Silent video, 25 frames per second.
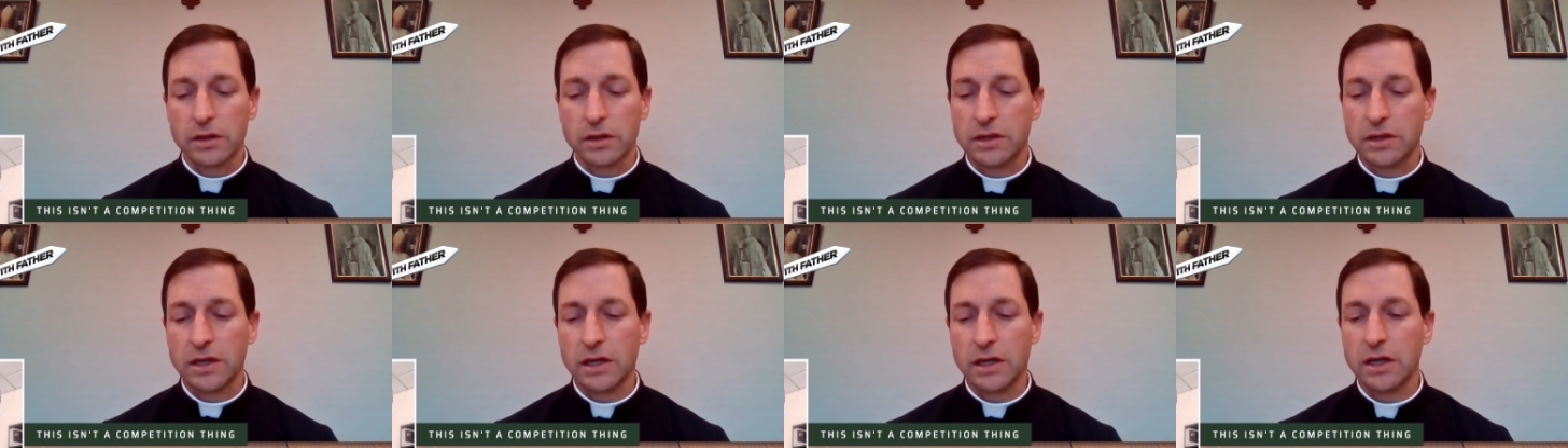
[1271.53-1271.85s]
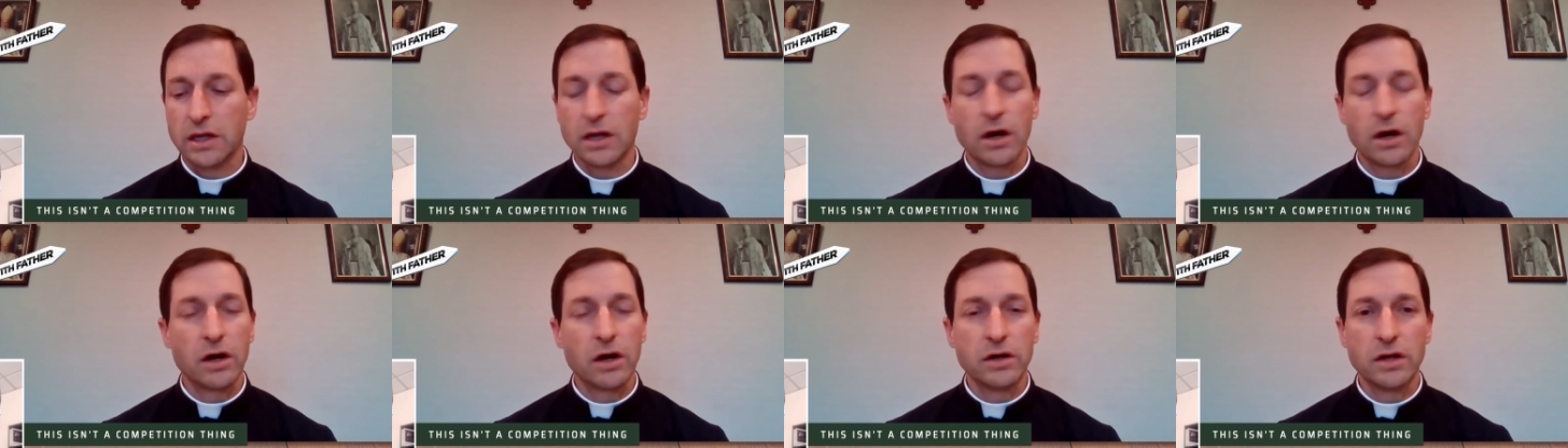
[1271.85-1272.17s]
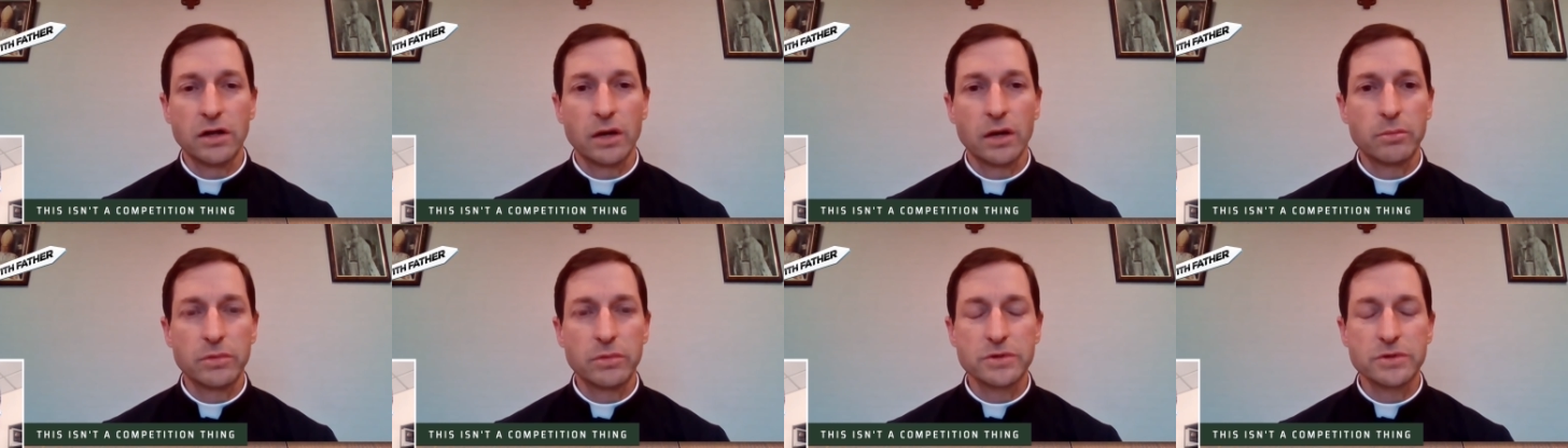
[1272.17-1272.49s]
getting our
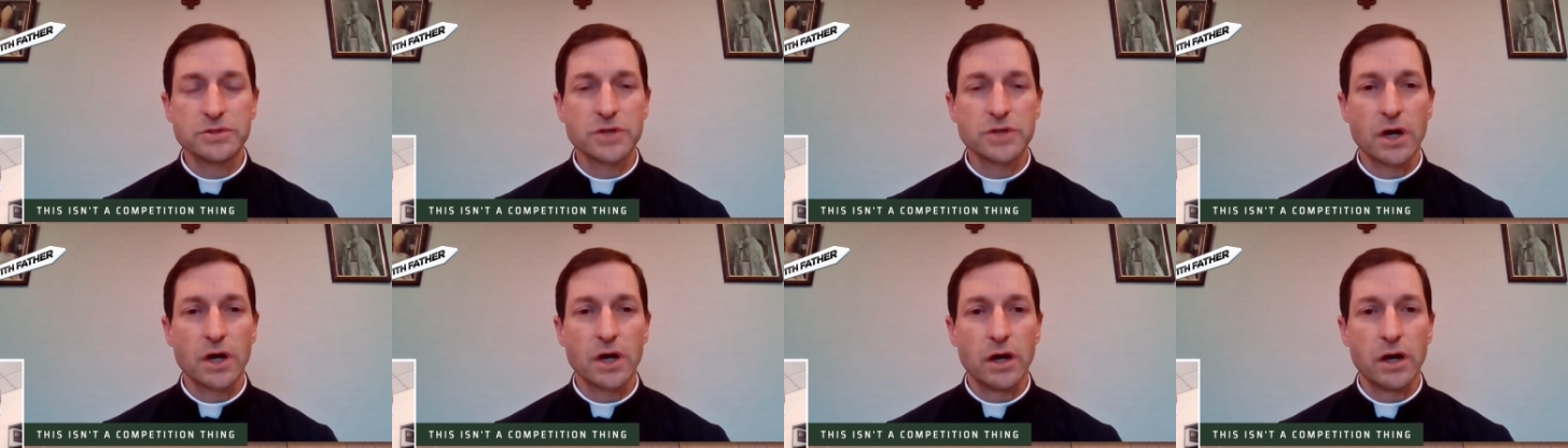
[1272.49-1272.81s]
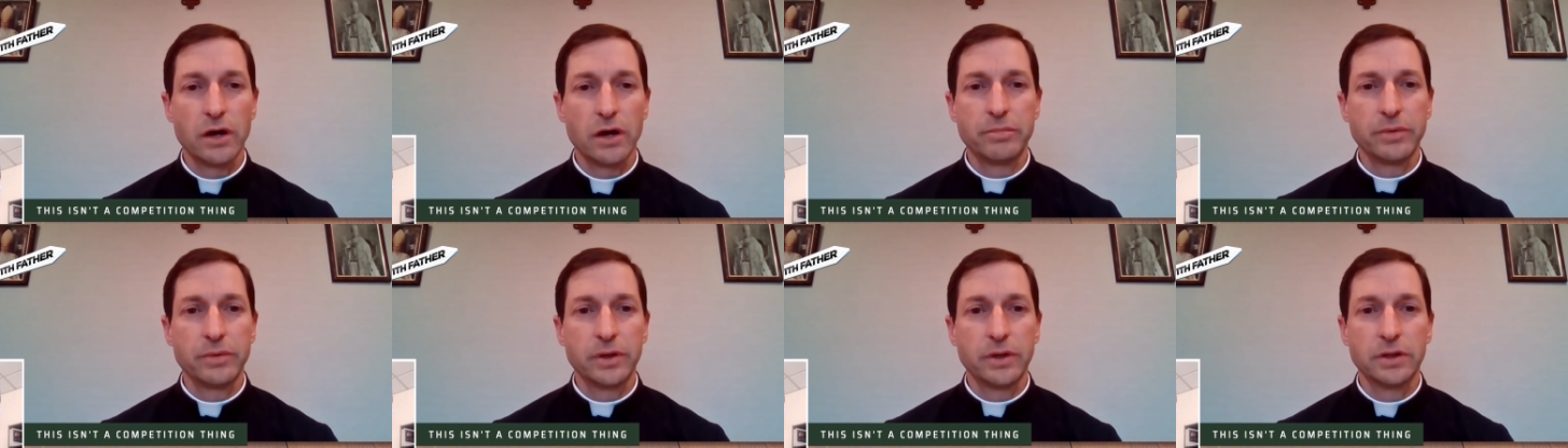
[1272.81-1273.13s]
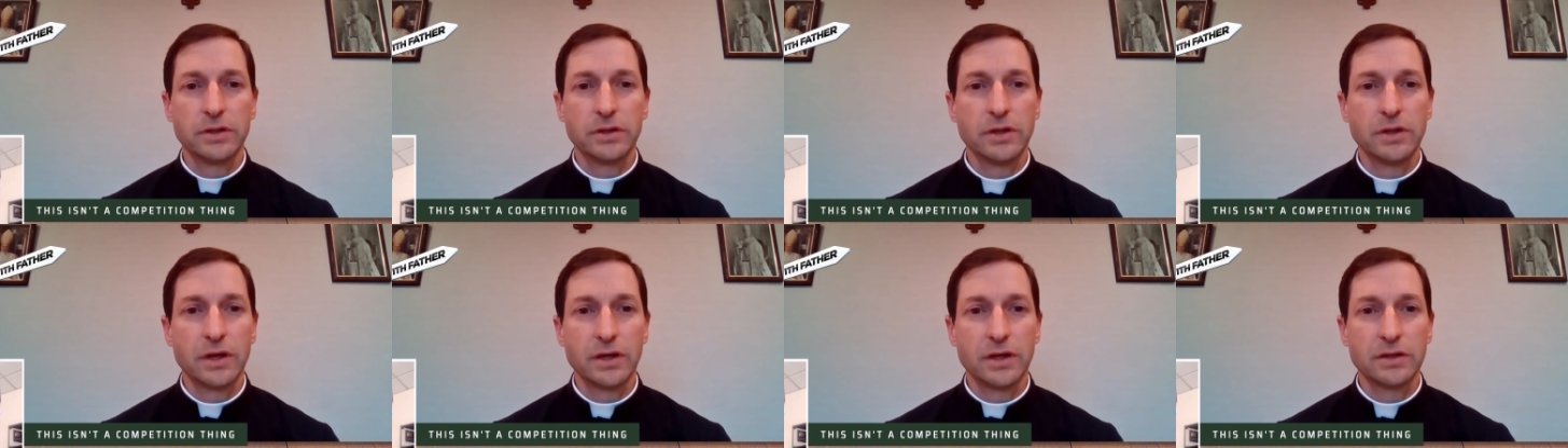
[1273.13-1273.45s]
numbers up
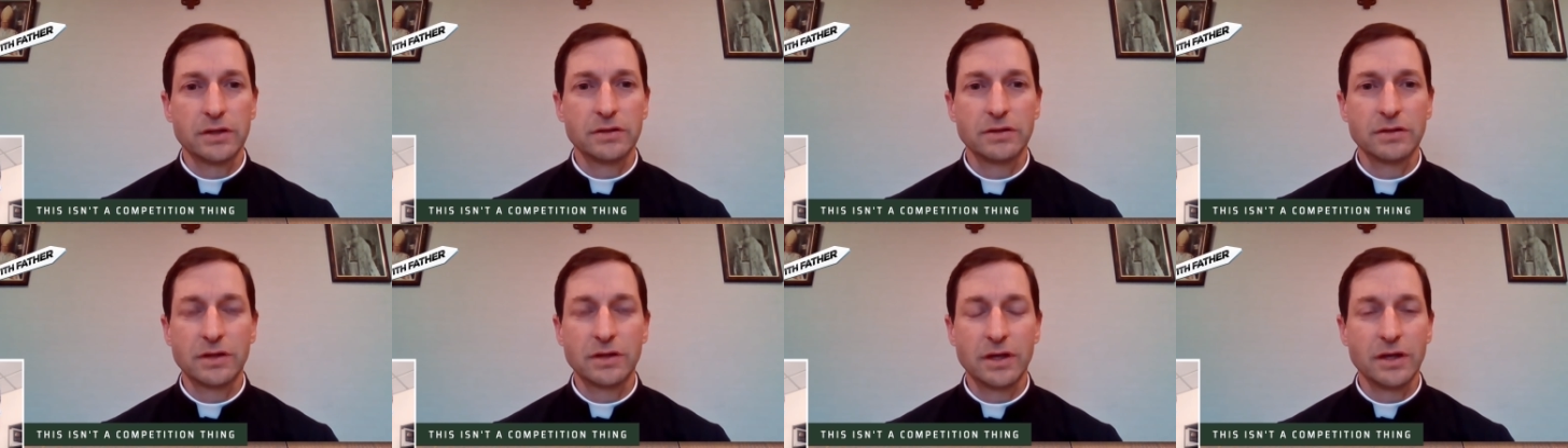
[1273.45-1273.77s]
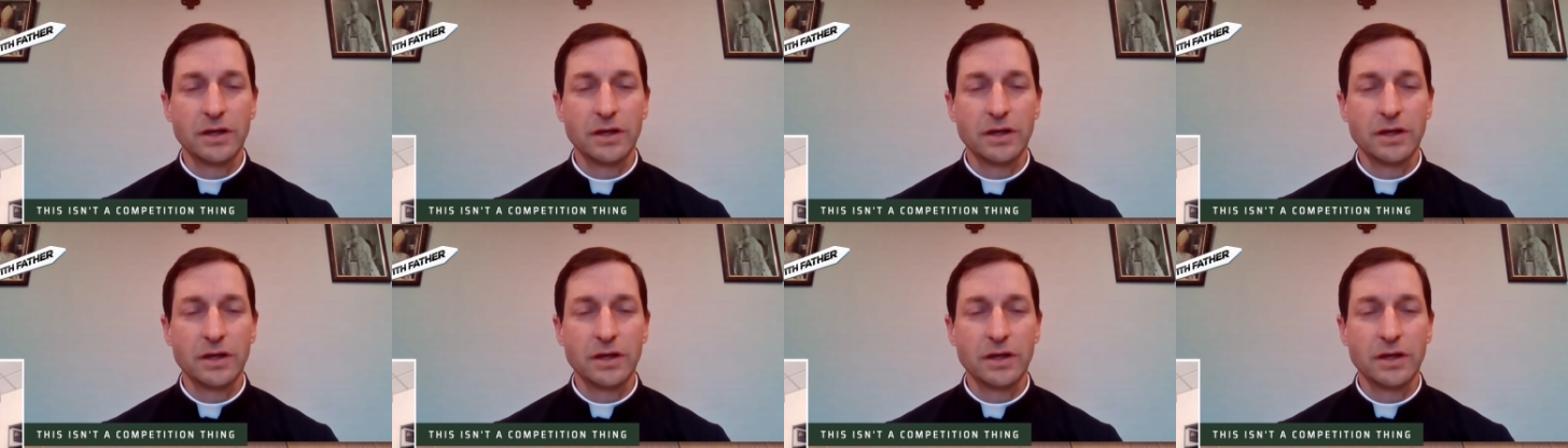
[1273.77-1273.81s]
and